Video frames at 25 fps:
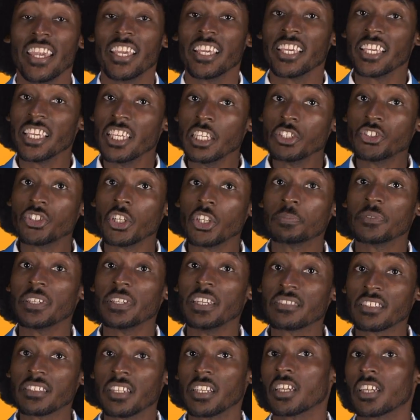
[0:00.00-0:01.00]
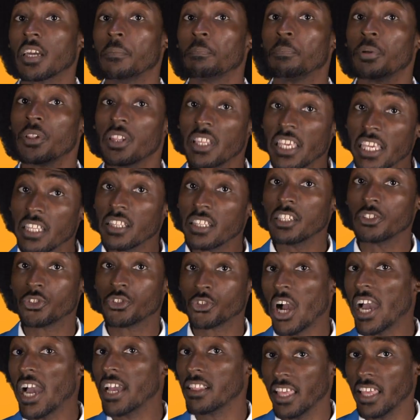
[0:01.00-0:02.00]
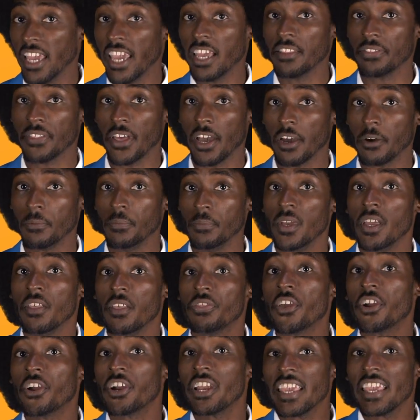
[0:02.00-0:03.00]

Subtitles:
Egypt isn't a completely dry land though. There